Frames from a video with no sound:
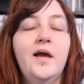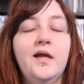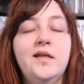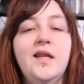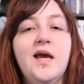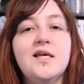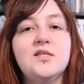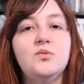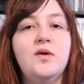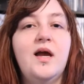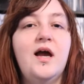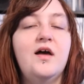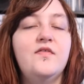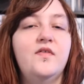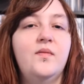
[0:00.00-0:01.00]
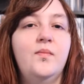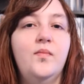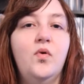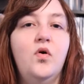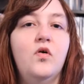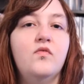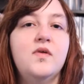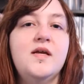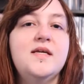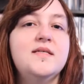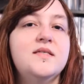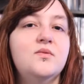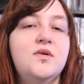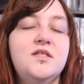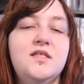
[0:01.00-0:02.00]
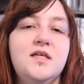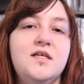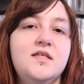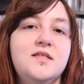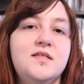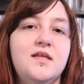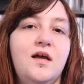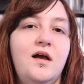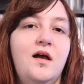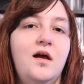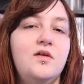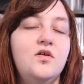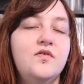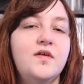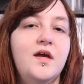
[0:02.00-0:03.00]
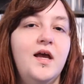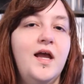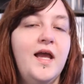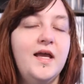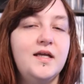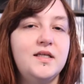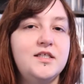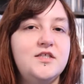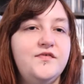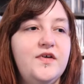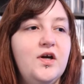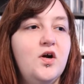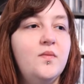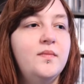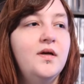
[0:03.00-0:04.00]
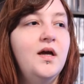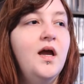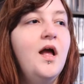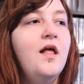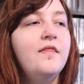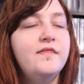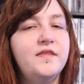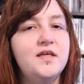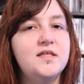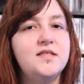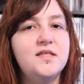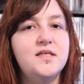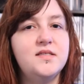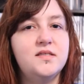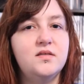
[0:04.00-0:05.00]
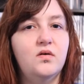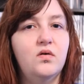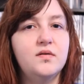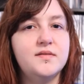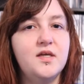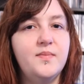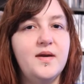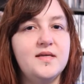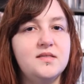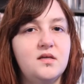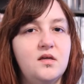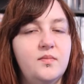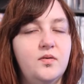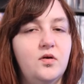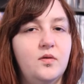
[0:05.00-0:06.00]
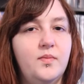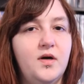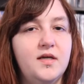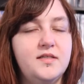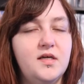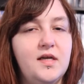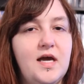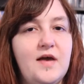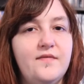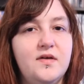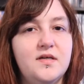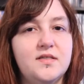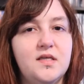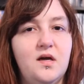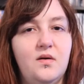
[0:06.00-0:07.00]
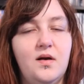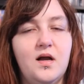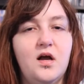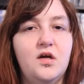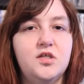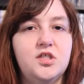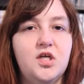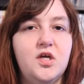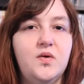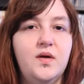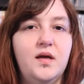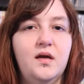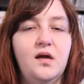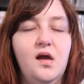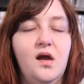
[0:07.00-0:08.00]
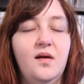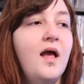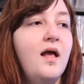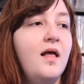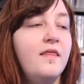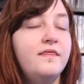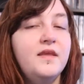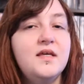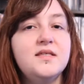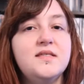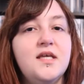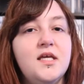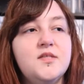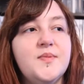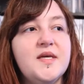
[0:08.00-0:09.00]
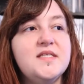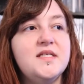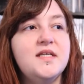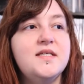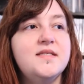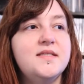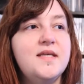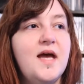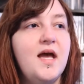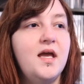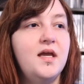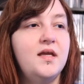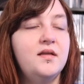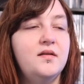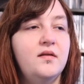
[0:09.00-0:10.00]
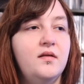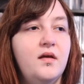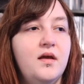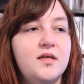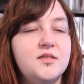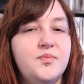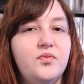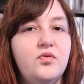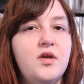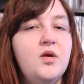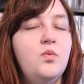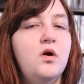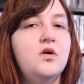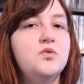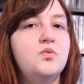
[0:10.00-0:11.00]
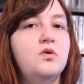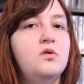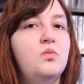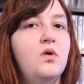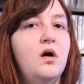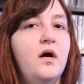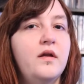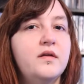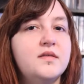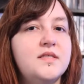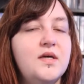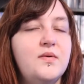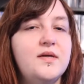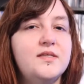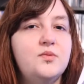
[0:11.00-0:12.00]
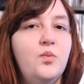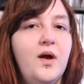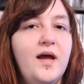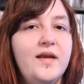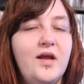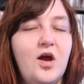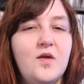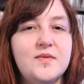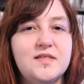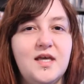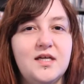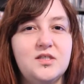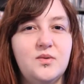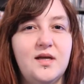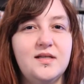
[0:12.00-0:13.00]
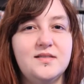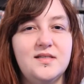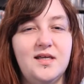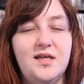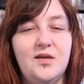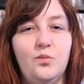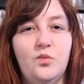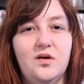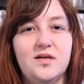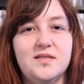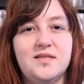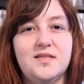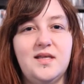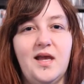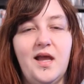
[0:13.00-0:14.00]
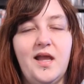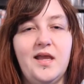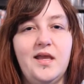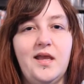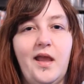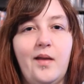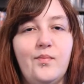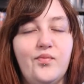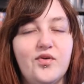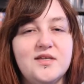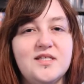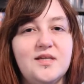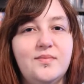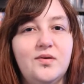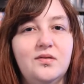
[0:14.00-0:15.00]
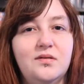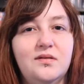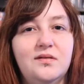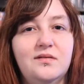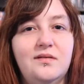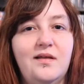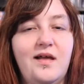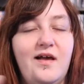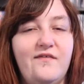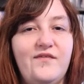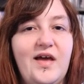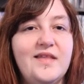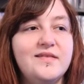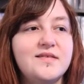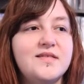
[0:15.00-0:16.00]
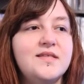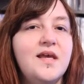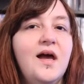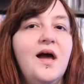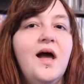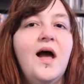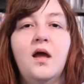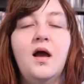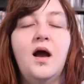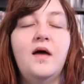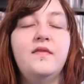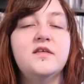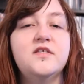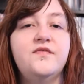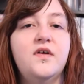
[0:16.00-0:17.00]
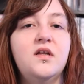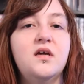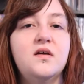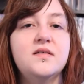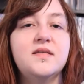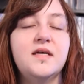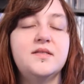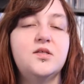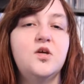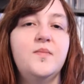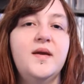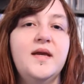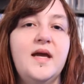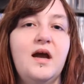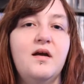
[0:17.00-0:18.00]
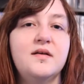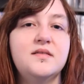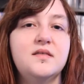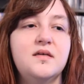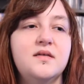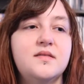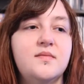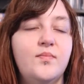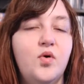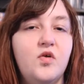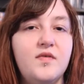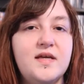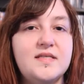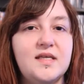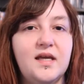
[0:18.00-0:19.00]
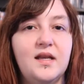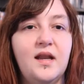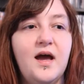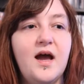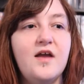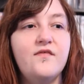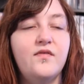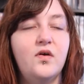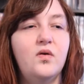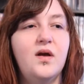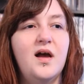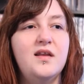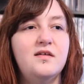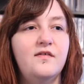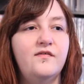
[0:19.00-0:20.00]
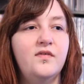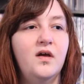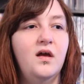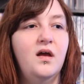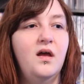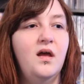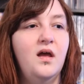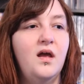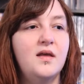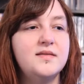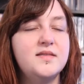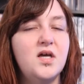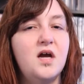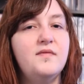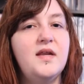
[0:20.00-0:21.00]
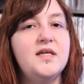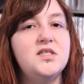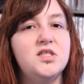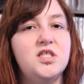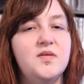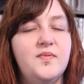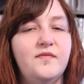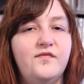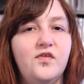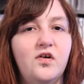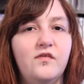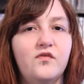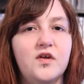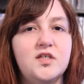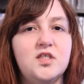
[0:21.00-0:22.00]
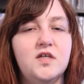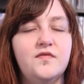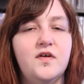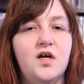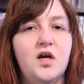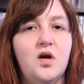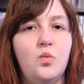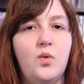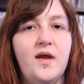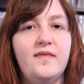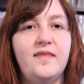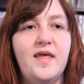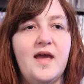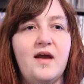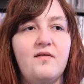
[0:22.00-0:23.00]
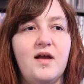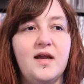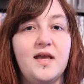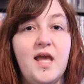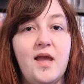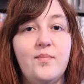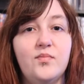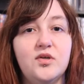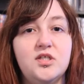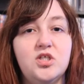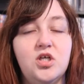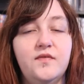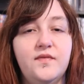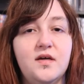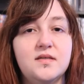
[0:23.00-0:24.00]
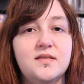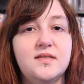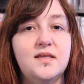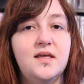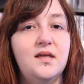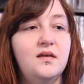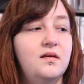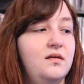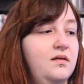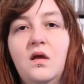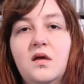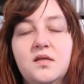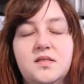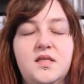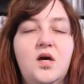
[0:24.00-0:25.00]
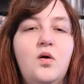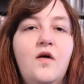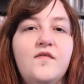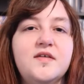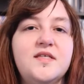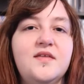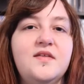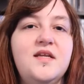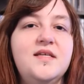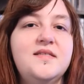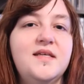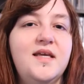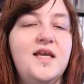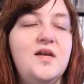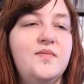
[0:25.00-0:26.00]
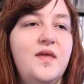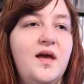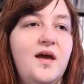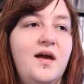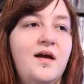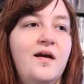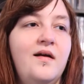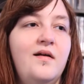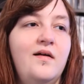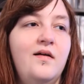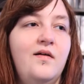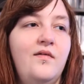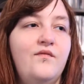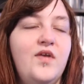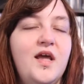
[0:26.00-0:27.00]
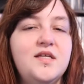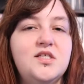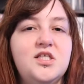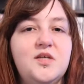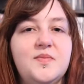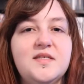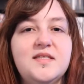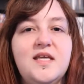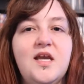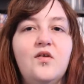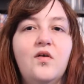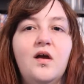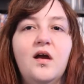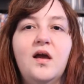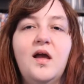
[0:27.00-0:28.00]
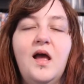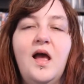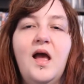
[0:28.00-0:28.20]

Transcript: Next we have Maurice, which is another English film. This is also based on a book, but I don't have it, so I can't show you it. This is basically set in, it's pre-World War I, so it's when homosexuality was a imprisonable offence. And this follows our two main characters, Maurice and Clive, who kind of start a relationship and fall for each other when they're at Cambridge University. So obviously they need to keep their relationship a secret.